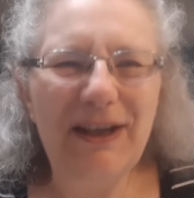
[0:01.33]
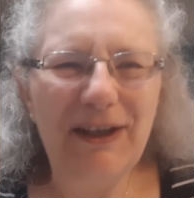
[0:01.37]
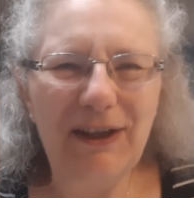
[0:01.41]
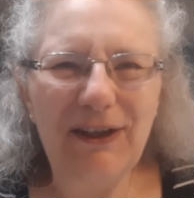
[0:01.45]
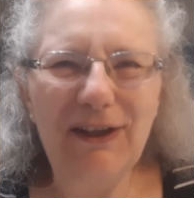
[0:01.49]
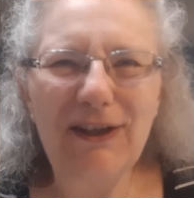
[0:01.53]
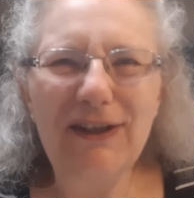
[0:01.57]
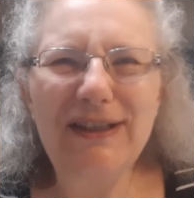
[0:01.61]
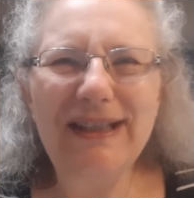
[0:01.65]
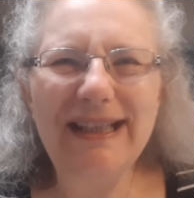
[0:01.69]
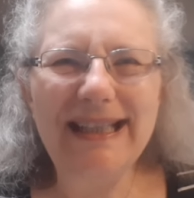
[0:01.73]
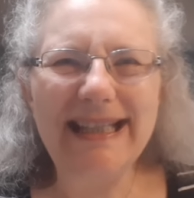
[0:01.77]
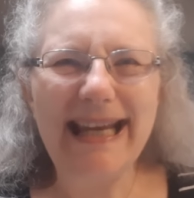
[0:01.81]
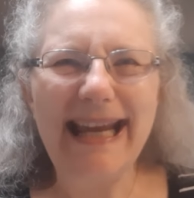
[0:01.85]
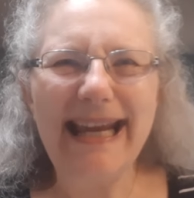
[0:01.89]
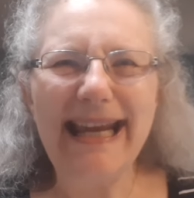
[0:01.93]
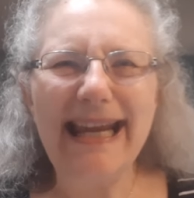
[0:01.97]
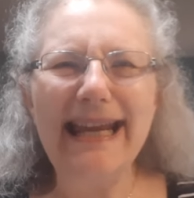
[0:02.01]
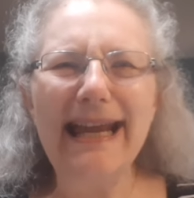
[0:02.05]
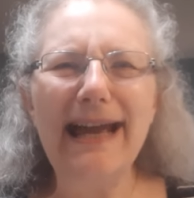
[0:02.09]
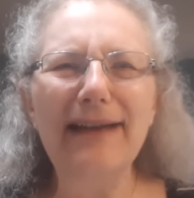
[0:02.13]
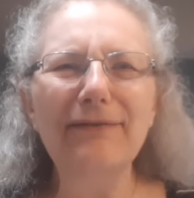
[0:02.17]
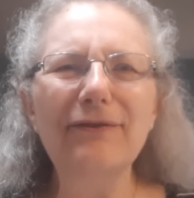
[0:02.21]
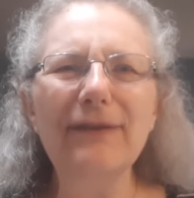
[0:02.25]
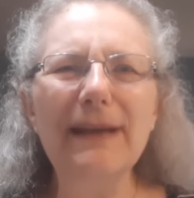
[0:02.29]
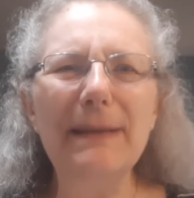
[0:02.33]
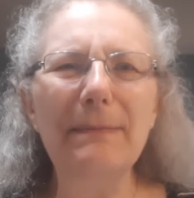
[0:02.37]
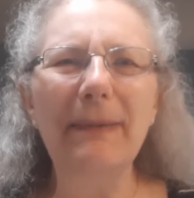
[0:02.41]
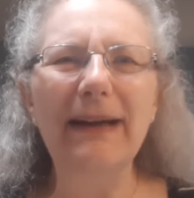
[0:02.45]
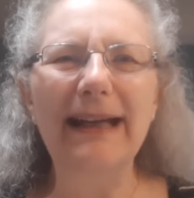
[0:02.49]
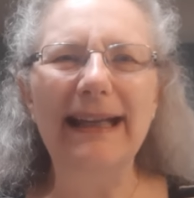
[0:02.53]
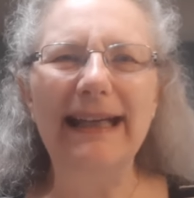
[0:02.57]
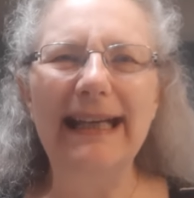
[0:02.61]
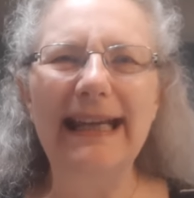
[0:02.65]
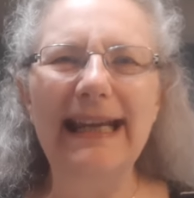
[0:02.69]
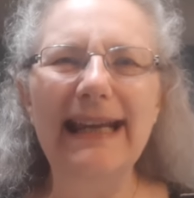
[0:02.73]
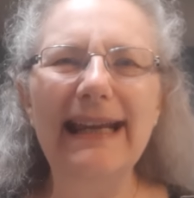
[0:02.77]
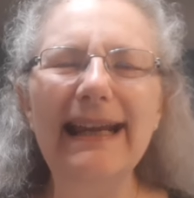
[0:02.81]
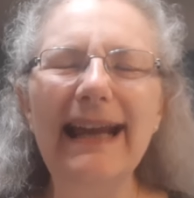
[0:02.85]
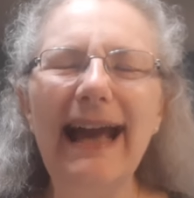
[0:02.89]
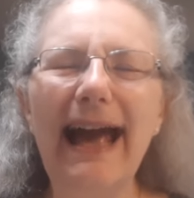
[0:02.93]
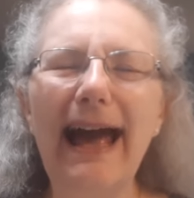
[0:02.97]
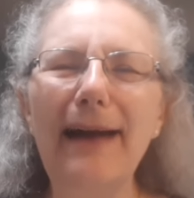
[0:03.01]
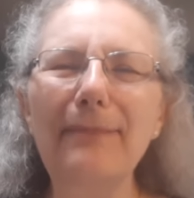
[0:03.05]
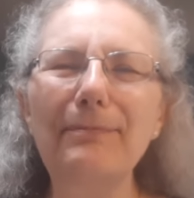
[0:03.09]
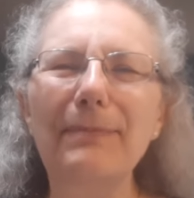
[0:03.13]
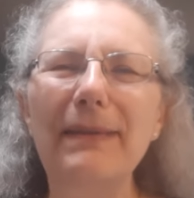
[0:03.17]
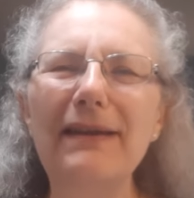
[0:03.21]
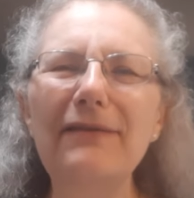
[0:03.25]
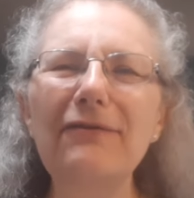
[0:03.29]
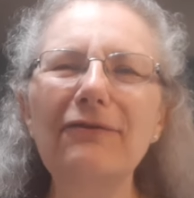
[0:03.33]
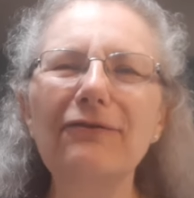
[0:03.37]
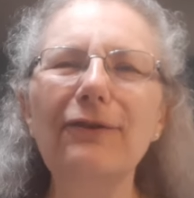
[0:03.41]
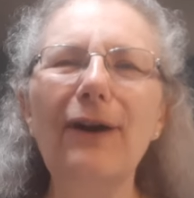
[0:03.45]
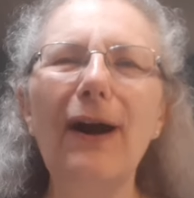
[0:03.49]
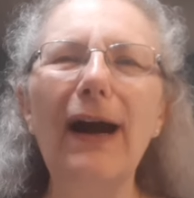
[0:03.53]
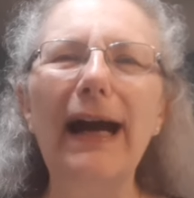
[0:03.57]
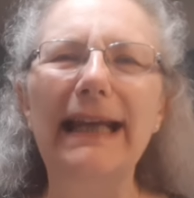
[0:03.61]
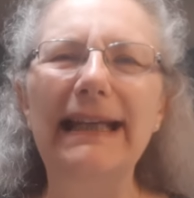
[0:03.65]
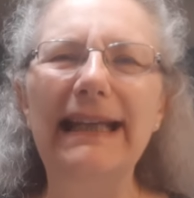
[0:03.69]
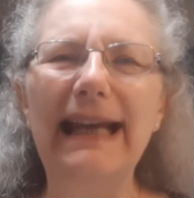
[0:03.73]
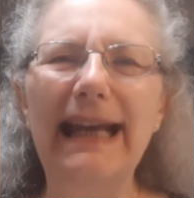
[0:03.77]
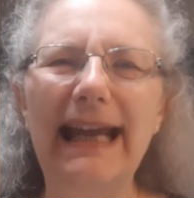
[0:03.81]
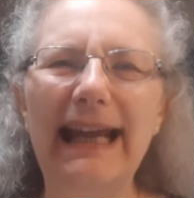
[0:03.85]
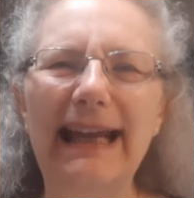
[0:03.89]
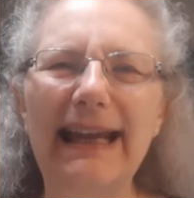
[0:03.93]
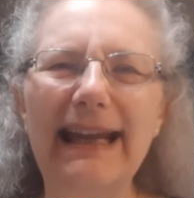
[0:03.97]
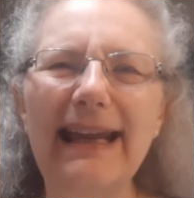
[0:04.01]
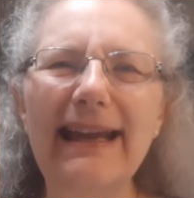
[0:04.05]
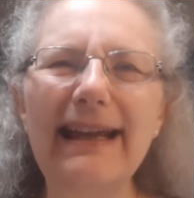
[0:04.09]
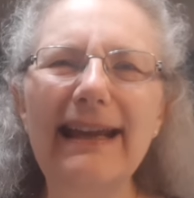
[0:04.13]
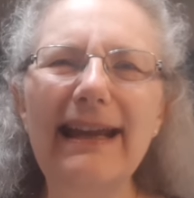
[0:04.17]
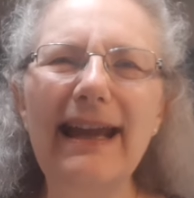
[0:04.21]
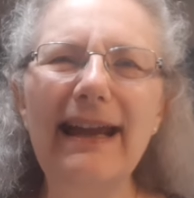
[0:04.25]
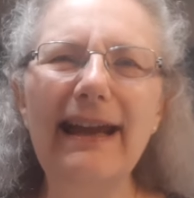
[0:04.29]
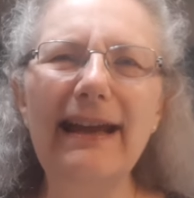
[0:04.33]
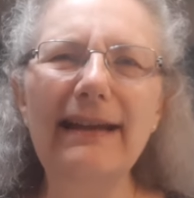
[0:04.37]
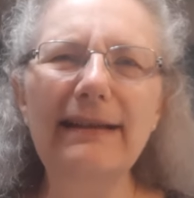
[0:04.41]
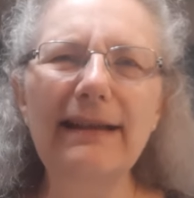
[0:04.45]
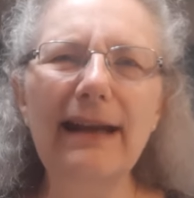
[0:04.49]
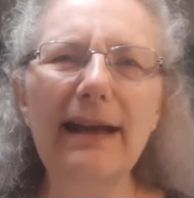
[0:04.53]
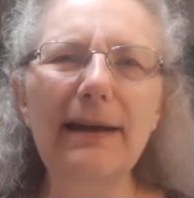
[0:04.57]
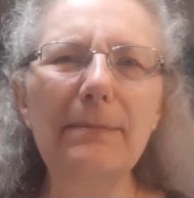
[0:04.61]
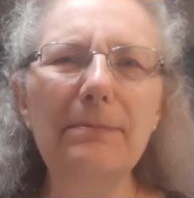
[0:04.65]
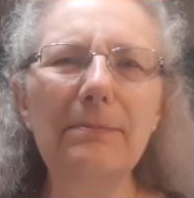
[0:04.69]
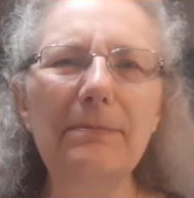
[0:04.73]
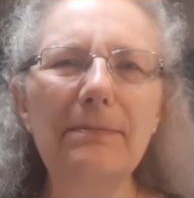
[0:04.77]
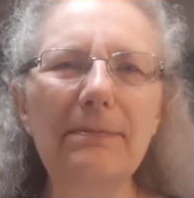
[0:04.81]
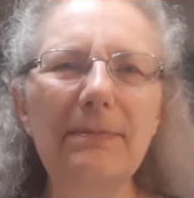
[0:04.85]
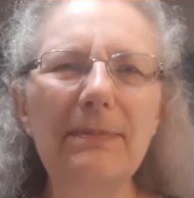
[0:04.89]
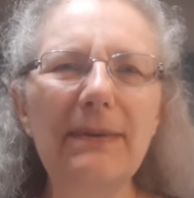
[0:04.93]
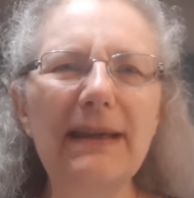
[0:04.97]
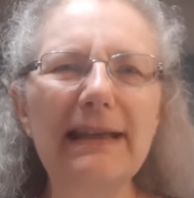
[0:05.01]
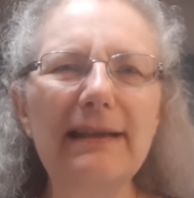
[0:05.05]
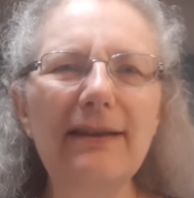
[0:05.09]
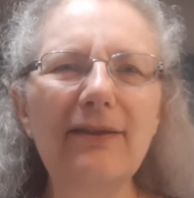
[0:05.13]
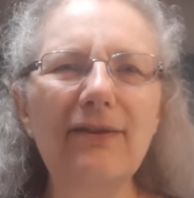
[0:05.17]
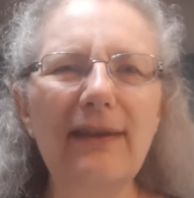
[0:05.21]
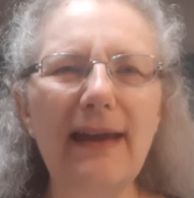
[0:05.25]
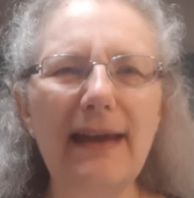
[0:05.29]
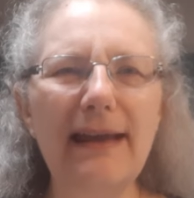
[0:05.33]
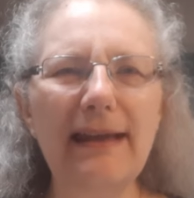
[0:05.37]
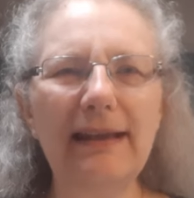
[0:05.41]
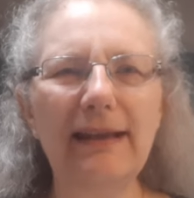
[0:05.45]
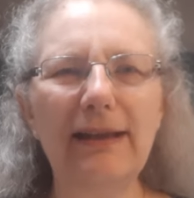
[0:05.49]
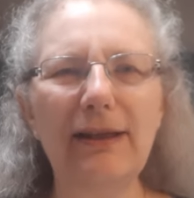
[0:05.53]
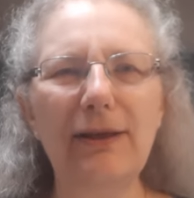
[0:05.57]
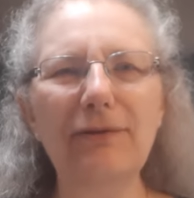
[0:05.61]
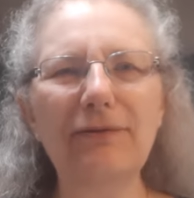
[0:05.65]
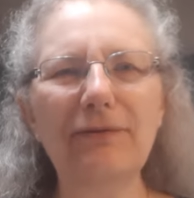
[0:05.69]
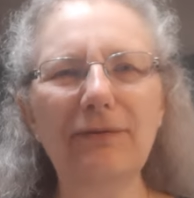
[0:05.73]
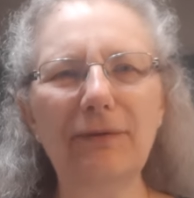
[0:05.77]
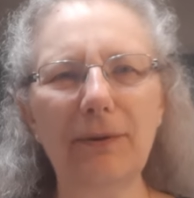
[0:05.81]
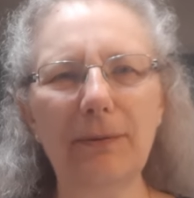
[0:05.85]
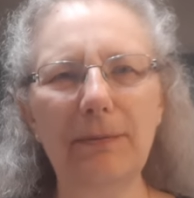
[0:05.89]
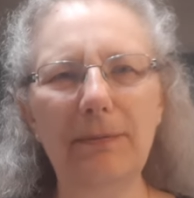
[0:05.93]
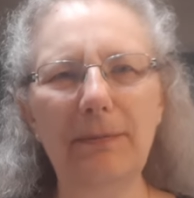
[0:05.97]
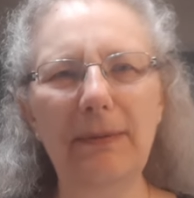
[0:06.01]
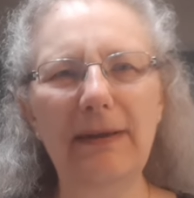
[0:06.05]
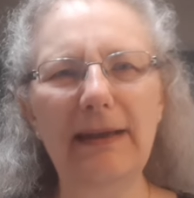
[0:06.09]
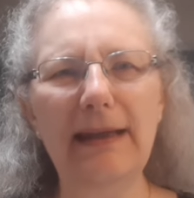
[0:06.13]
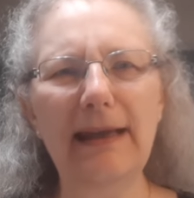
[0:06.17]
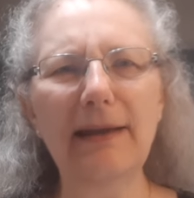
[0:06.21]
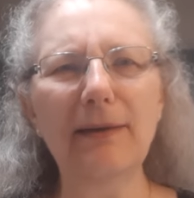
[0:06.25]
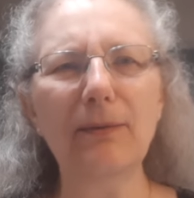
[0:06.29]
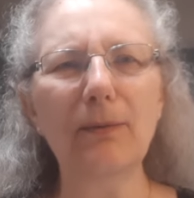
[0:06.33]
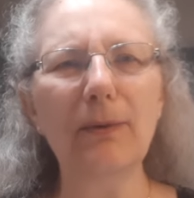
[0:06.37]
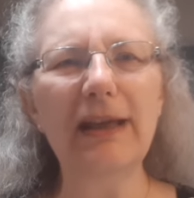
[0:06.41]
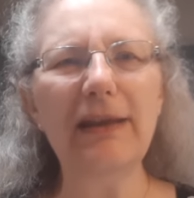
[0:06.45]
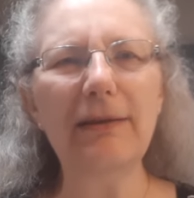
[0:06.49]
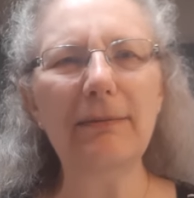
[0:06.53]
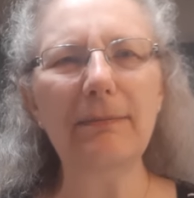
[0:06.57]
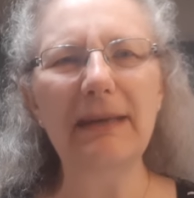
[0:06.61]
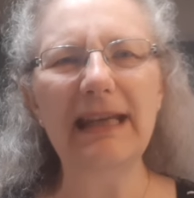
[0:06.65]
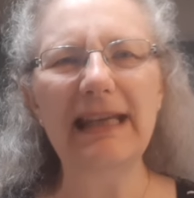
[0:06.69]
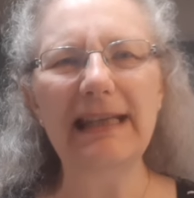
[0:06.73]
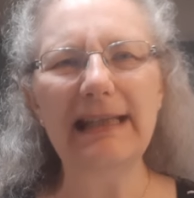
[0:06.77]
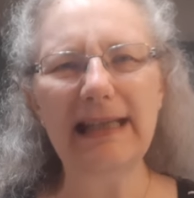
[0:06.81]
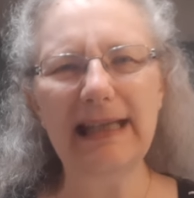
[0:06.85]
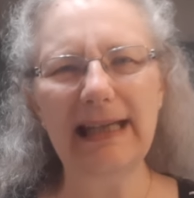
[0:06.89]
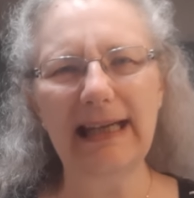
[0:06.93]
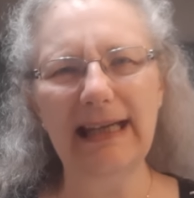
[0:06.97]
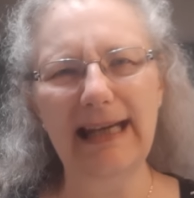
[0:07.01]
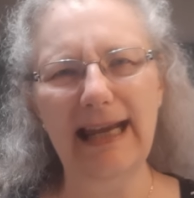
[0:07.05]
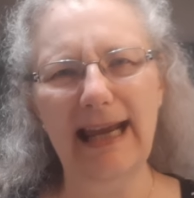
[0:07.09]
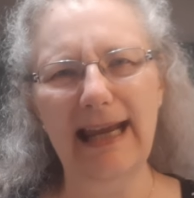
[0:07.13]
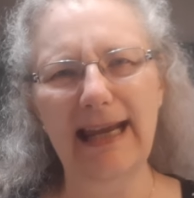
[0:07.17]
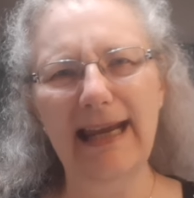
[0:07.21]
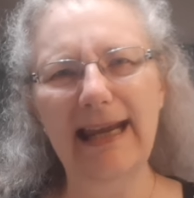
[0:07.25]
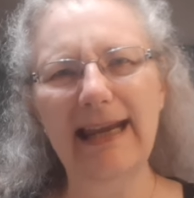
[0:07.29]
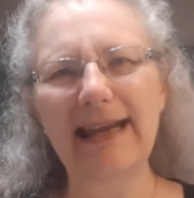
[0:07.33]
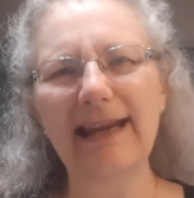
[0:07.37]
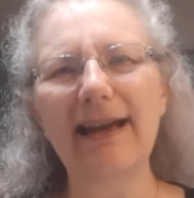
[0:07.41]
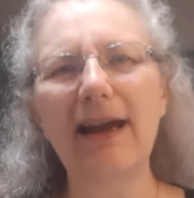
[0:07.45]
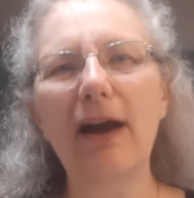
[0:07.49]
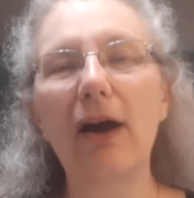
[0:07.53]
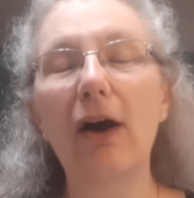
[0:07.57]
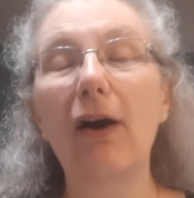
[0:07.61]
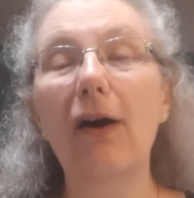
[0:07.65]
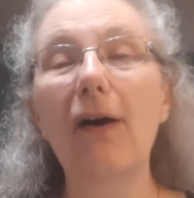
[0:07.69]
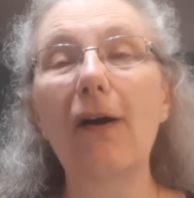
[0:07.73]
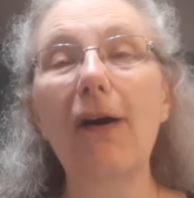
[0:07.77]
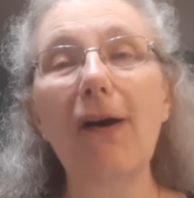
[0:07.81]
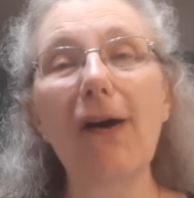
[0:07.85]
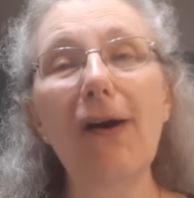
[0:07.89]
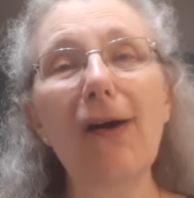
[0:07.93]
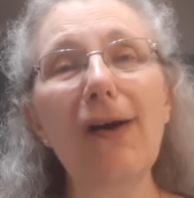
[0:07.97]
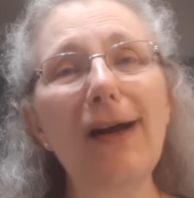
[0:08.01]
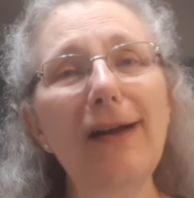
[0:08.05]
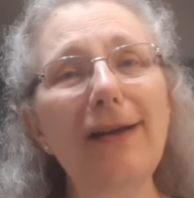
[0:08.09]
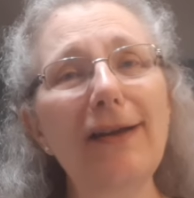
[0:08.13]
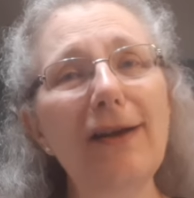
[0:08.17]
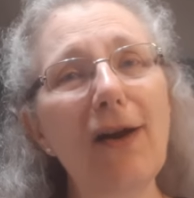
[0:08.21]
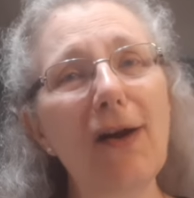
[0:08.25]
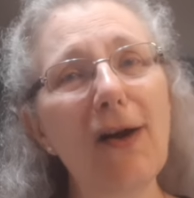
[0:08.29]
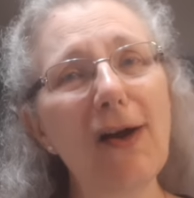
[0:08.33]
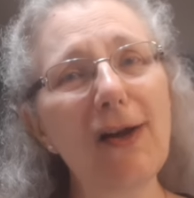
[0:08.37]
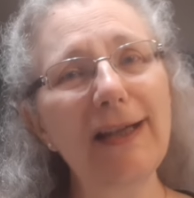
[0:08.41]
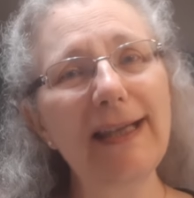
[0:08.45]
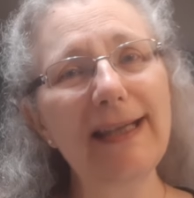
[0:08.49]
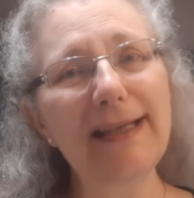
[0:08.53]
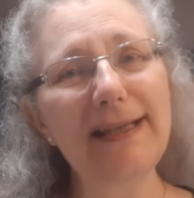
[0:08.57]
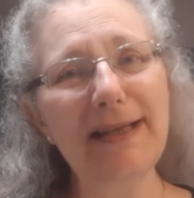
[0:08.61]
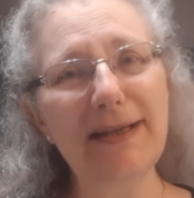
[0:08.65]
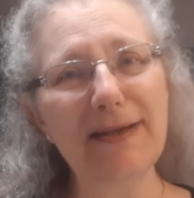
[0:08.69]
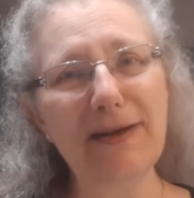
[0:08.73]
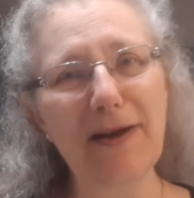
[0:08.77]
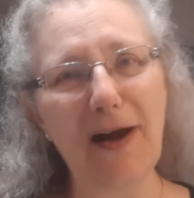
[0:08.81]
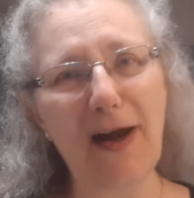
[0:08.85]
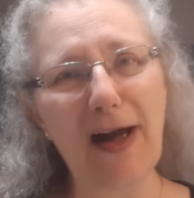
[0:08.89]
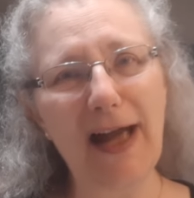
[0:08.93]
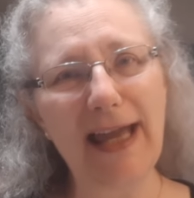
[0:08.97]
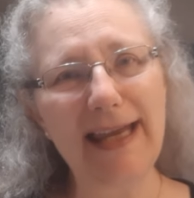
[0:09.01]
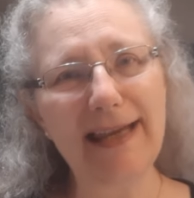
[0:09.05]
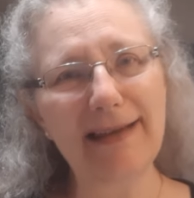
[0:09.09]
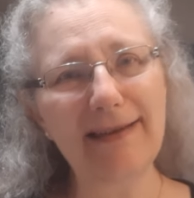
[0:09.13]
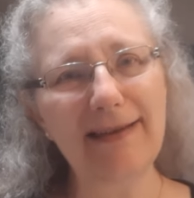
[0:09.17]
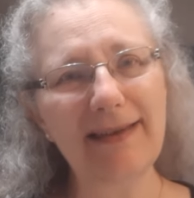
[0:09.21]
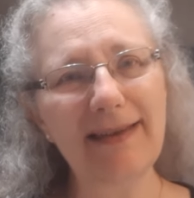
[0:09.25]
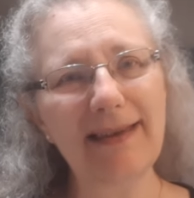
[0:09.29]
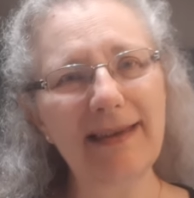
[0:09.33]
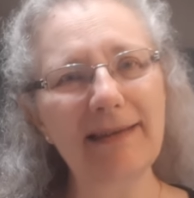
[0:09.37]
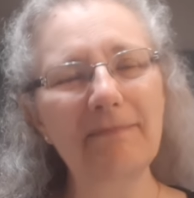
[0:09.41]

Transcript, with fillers: Good day, everybody. Happy Friday, and a big thank you for being with me today on August 9th.